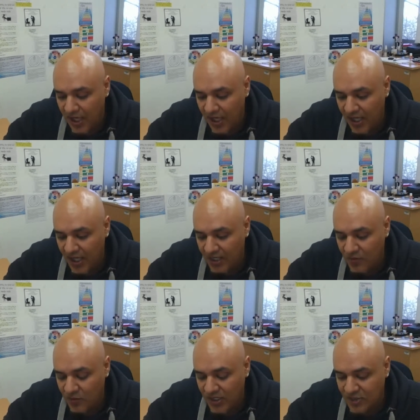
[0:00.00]

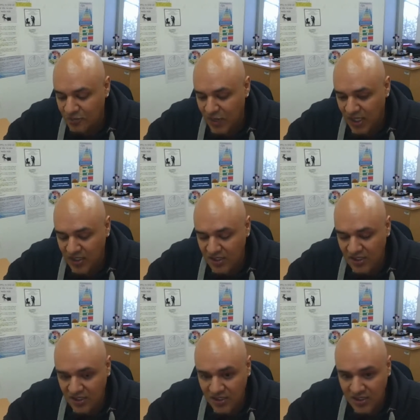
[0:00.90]
And we spent
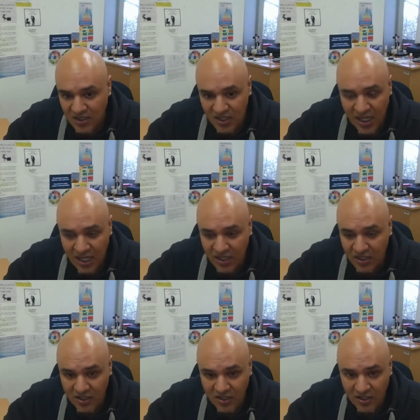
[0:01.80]
uh, like
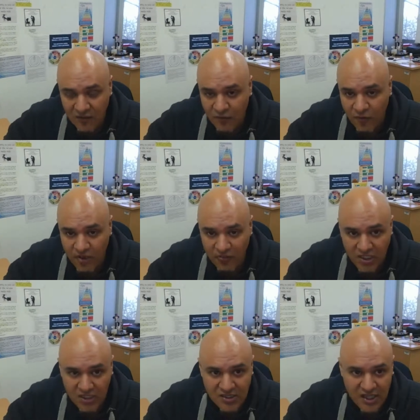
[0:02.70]
uh, 40
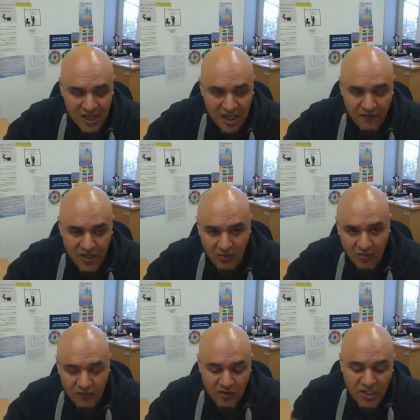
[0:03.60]
minutes, like half an hour,
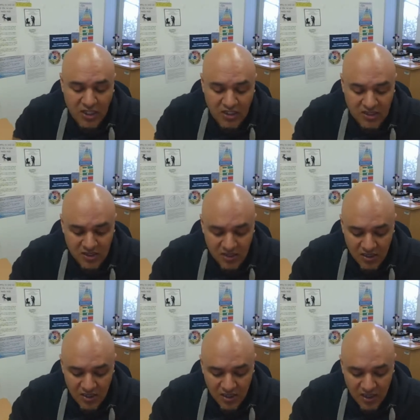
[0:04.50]
40 minutes
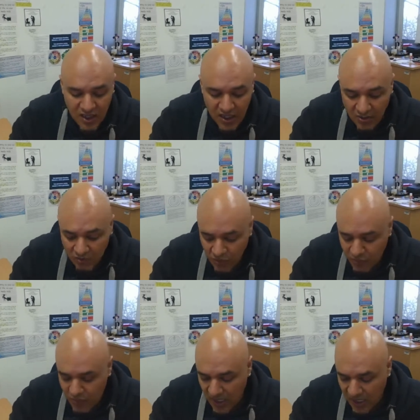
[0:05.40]
in
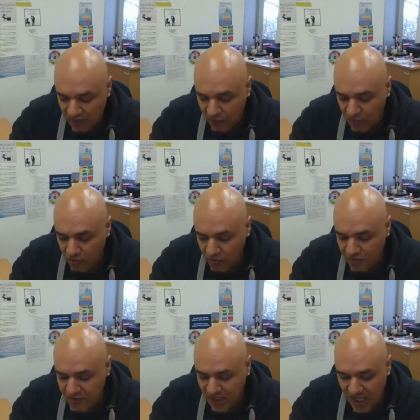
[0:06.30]
groups. I had four
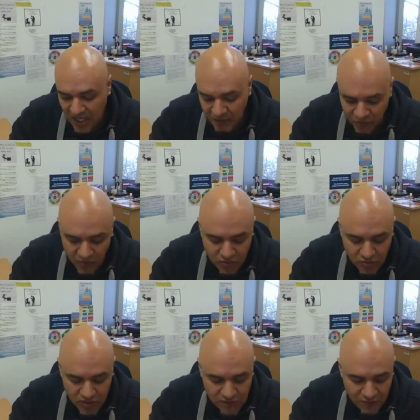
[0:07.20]
groups, and I have four
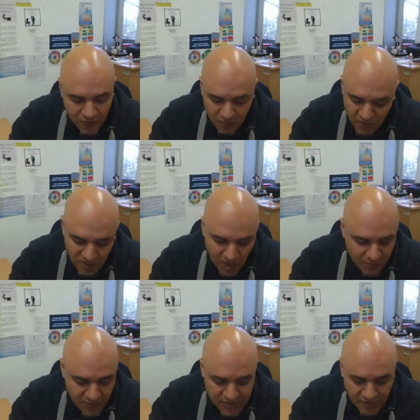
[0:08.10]
students from the
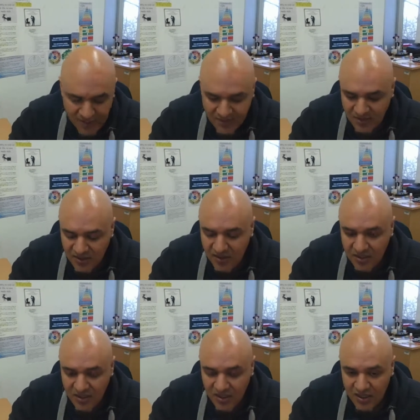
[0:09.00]
upper semester
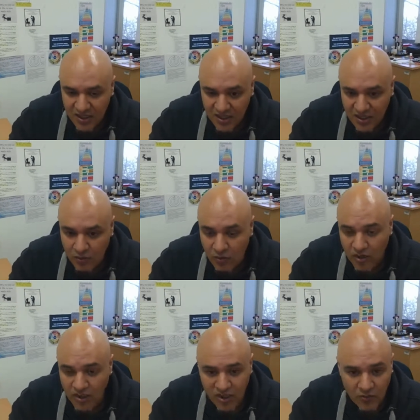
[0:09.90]
uh,
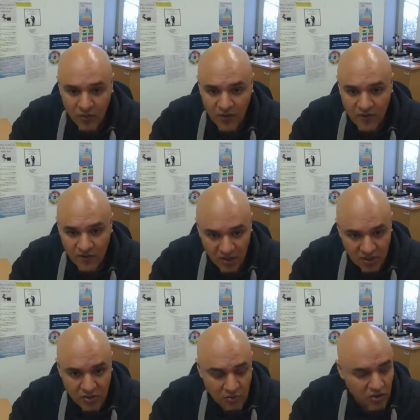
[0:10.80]
working with the
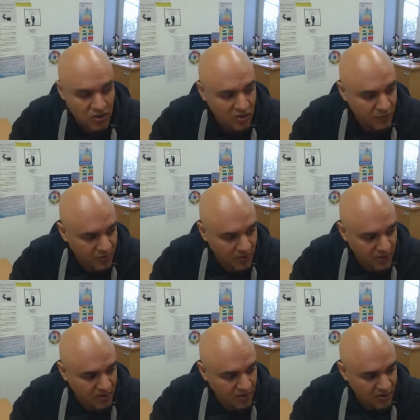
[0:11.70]
teaching workshop
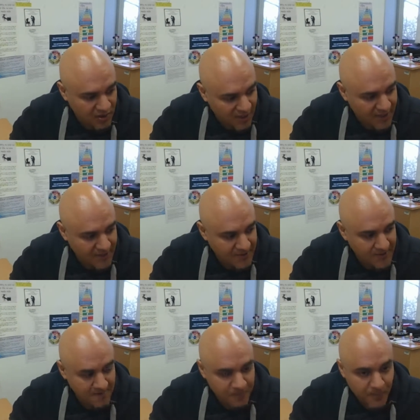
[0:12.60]
uh, guys,